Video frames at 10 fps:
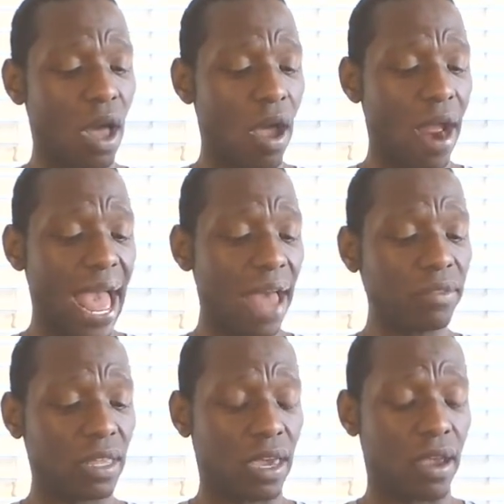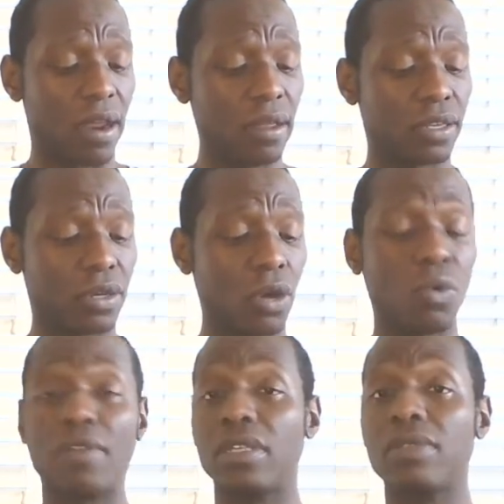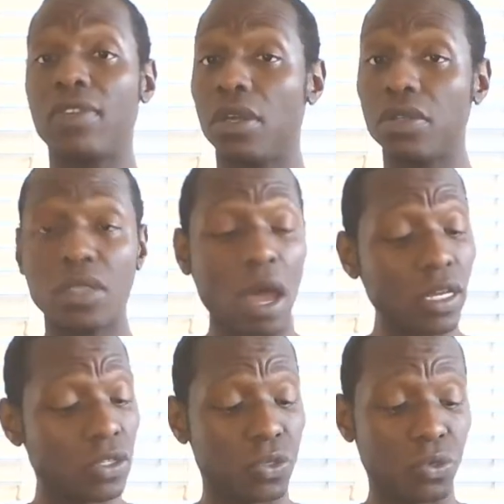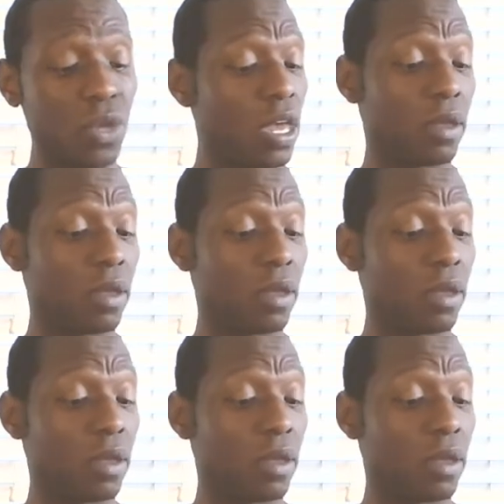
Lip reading: are out there, you know, whoever this video is talking to,